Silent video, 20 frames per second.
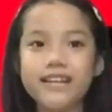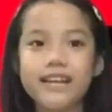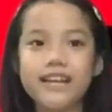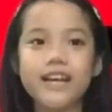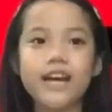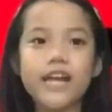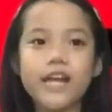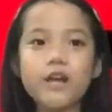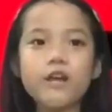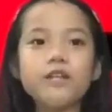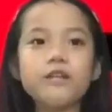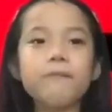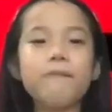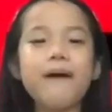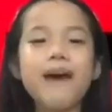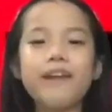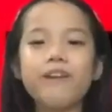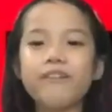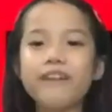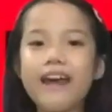Could you
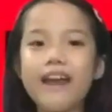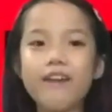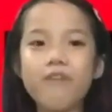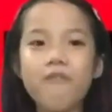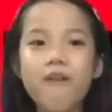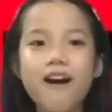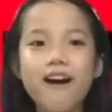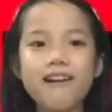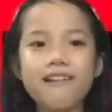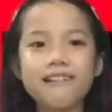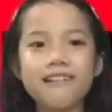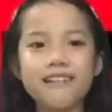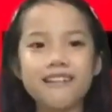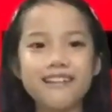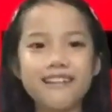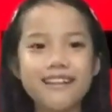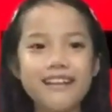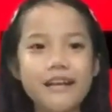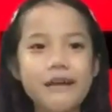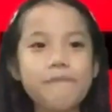depend on anyone?
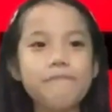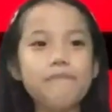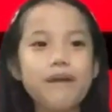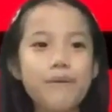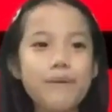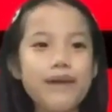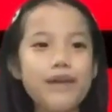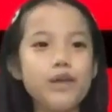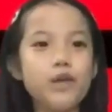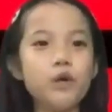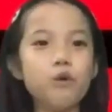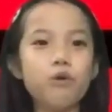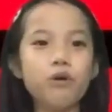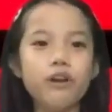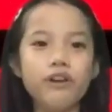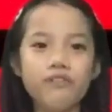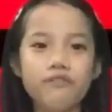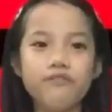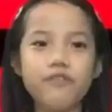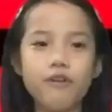Maybe you
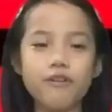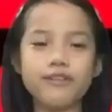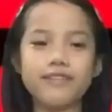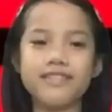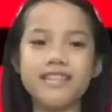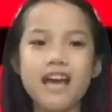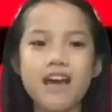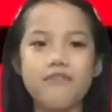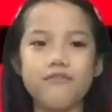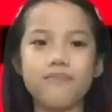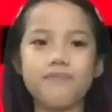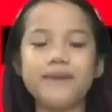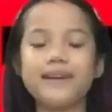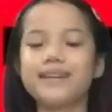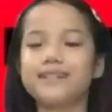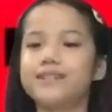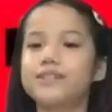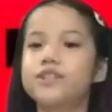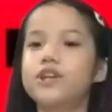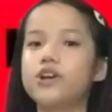wouldn't feel safe
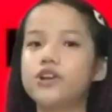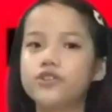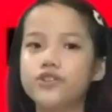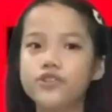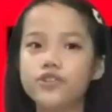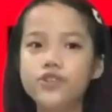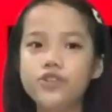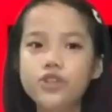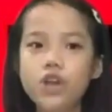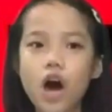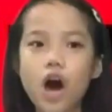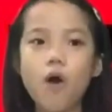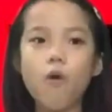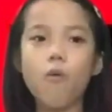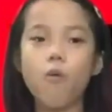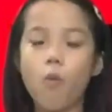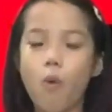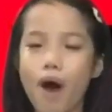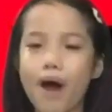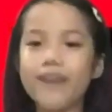because there's no
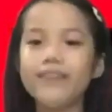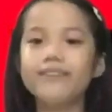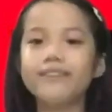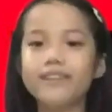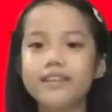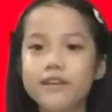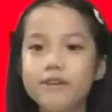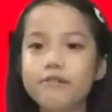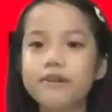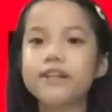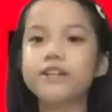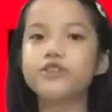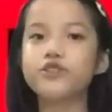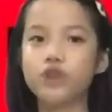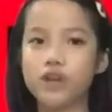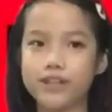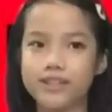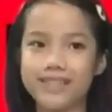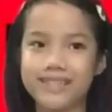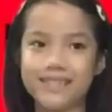one you could
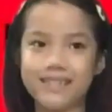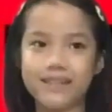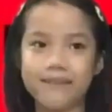trust.